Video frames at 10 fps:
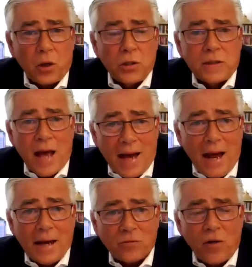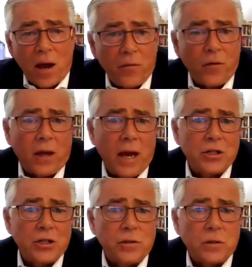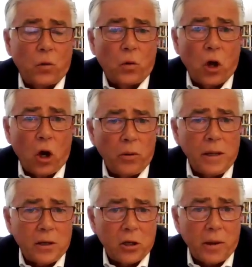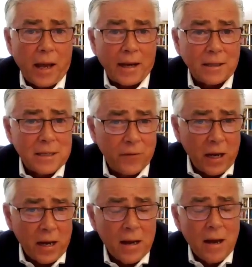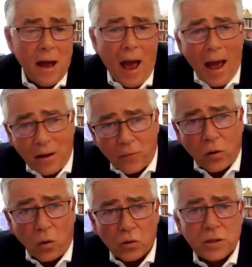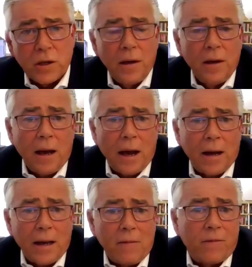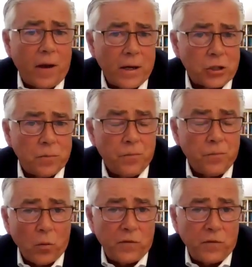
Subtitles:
because that has ramifications for global economic activity and, of course, inflation.